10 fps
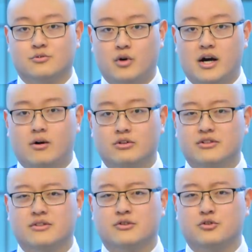as well, which
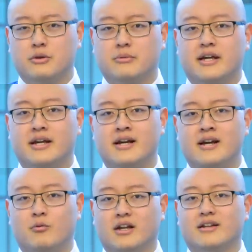is extremely,
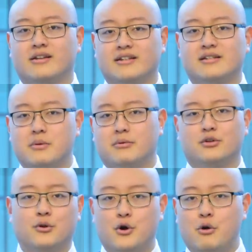one of the things that people
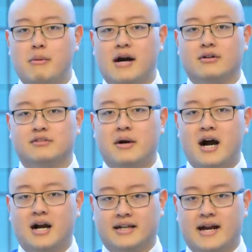don't know about is
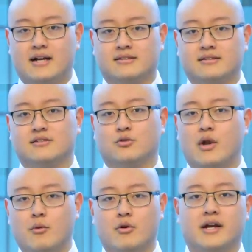podcasts is a
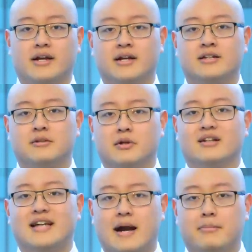great way to be
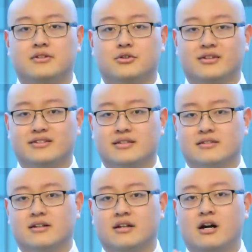able to tap into your
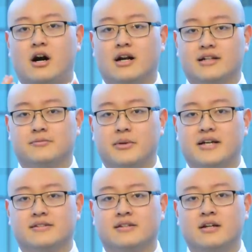existing audience
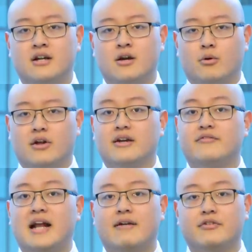base without
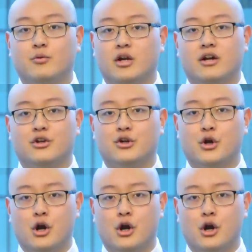even having one on your